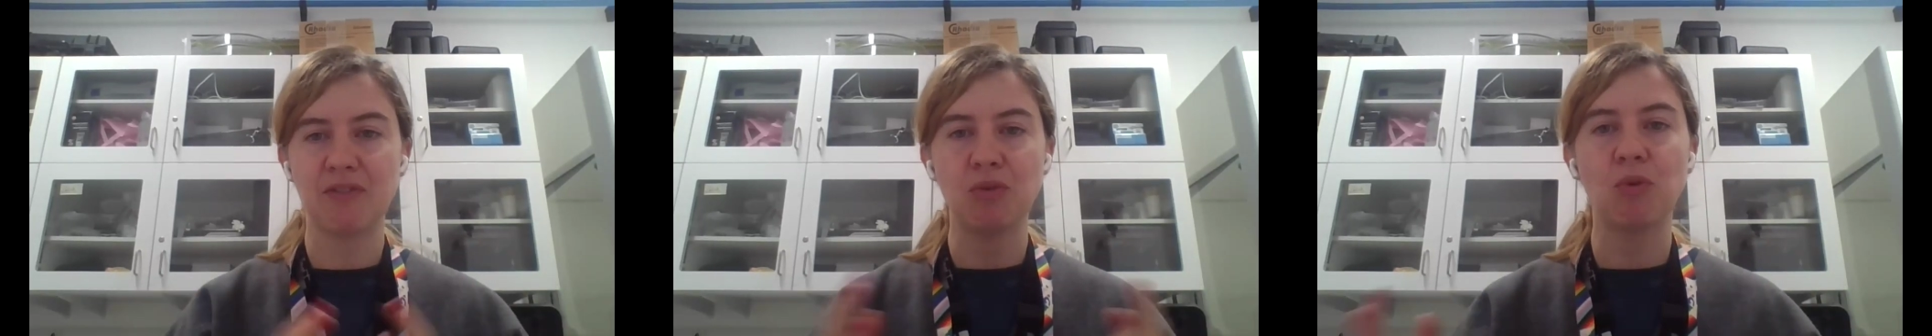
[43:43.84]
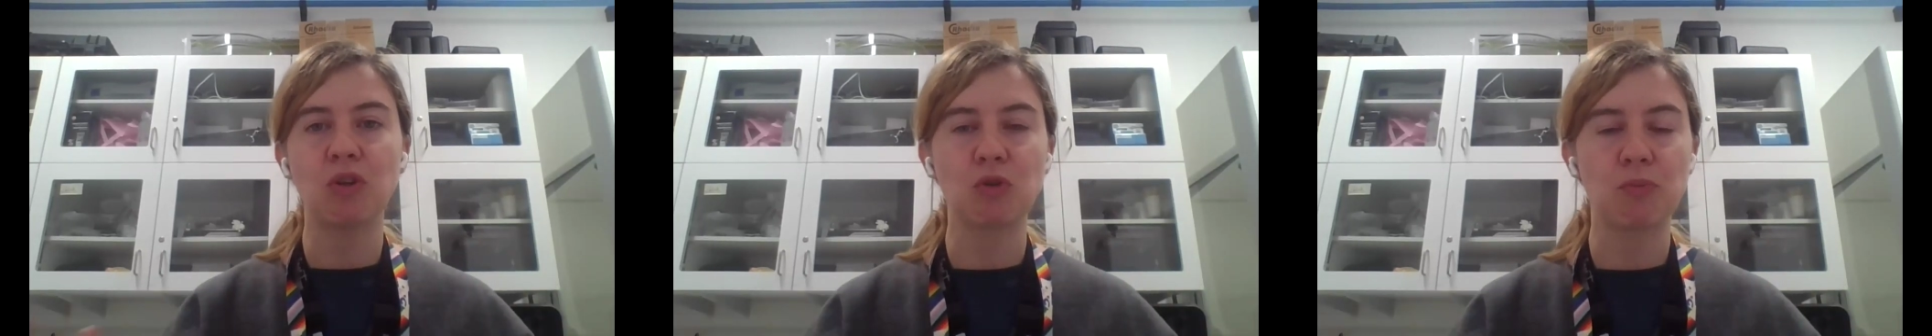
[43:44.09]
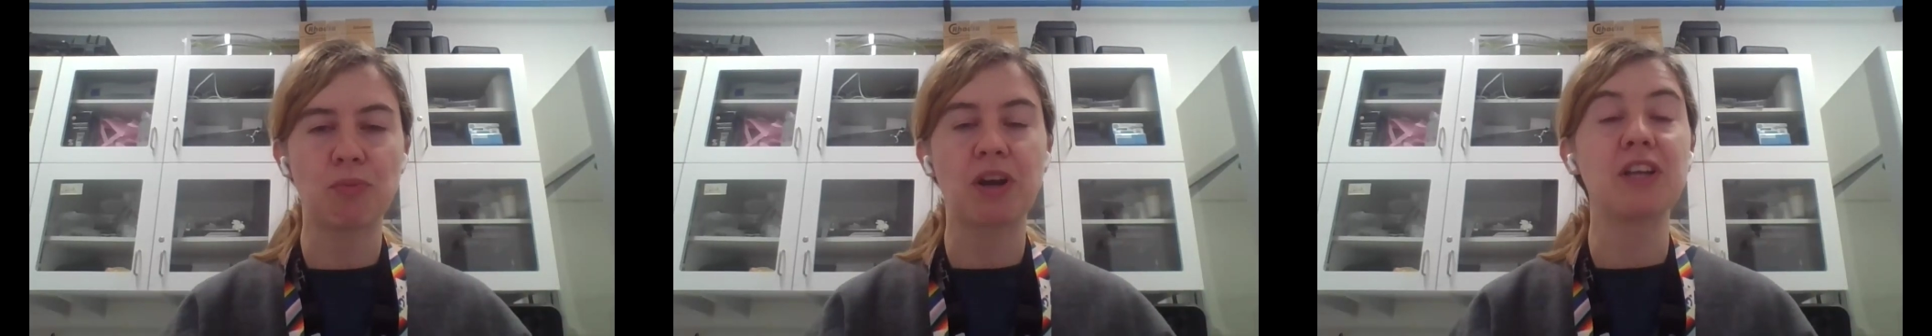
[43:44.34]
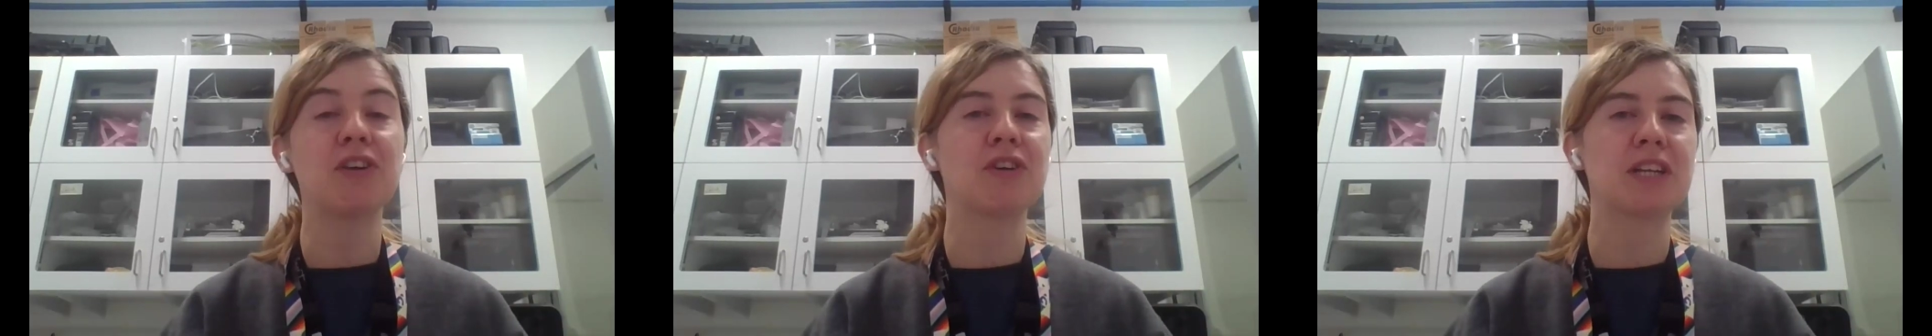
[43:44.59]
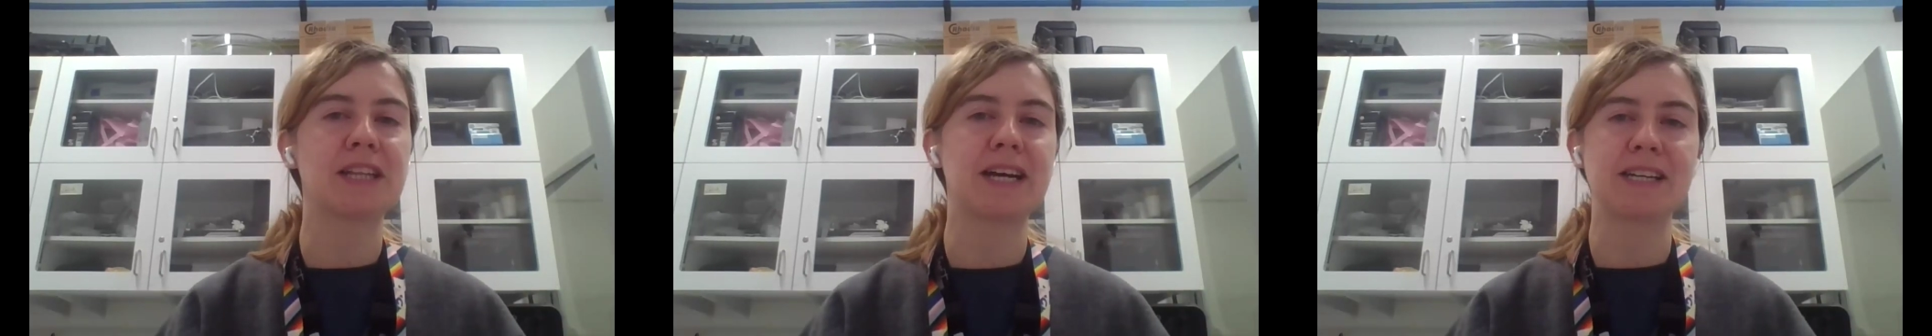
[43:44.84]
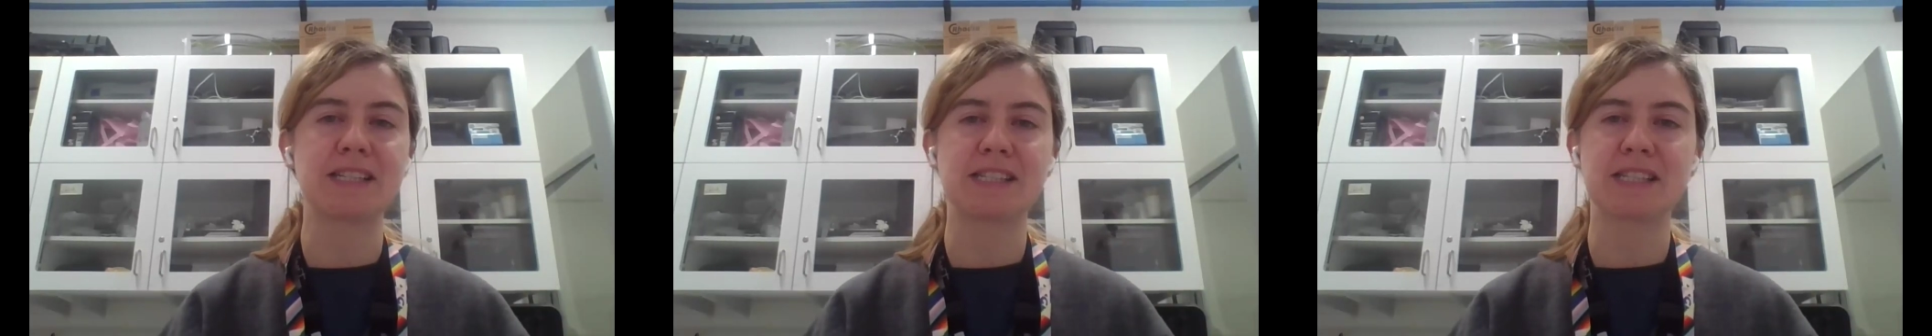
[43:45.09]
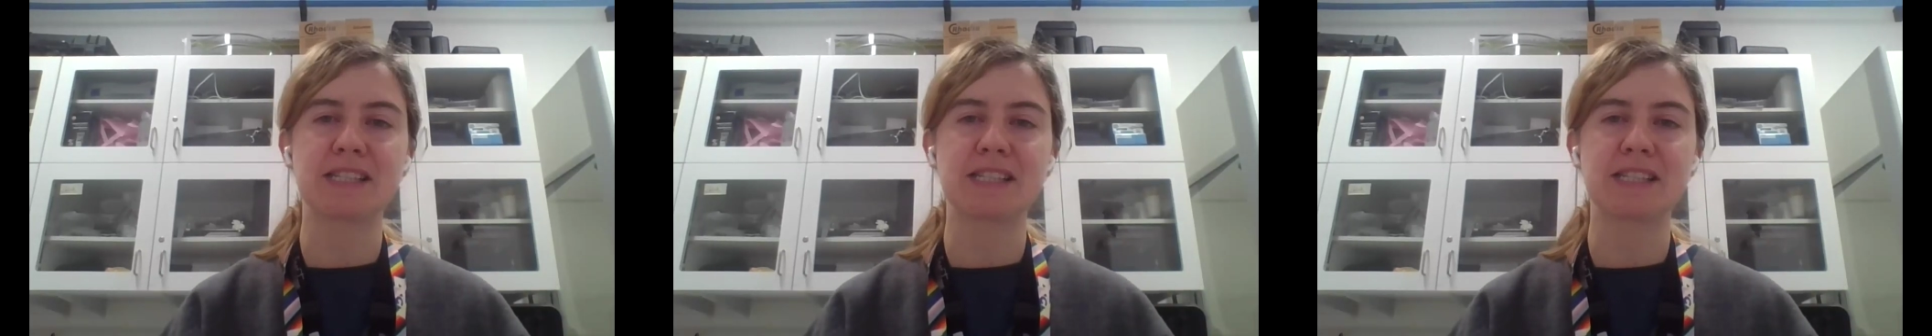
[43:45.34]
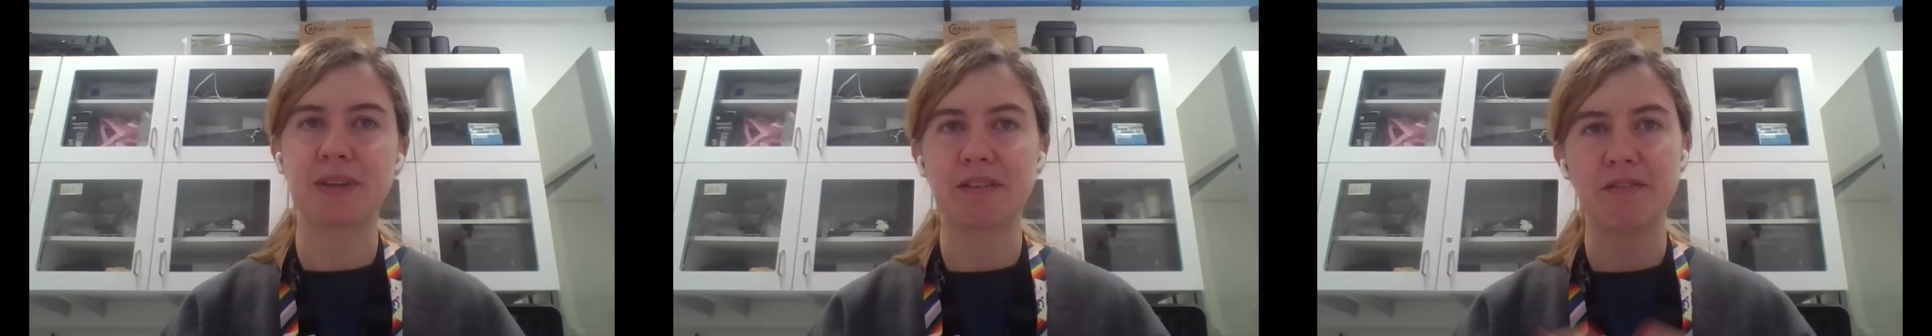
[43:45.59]
if you want to prioritize
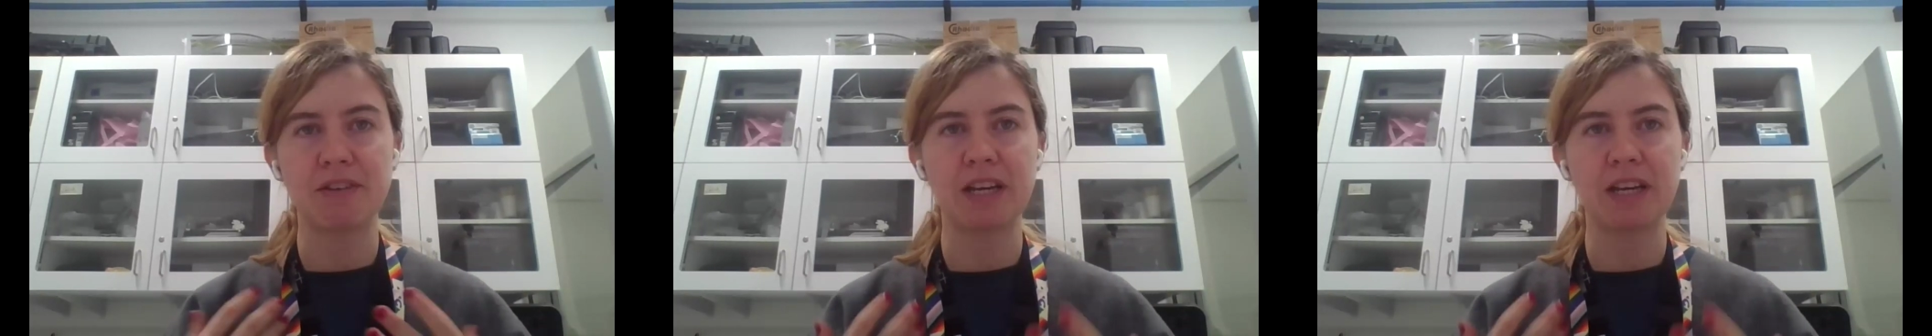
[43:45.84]
something,